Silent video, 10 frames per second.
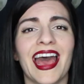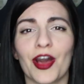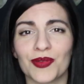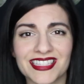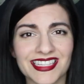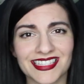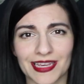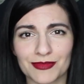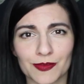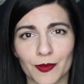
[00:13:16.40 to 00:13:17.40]
How is this
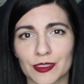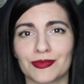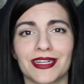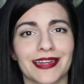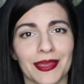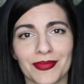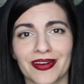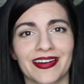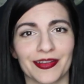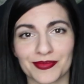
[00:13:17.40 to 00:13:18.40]
game supposed to be
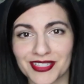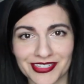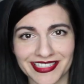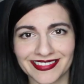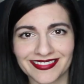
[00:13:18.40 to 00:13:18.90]
Nightmare on Elm Street?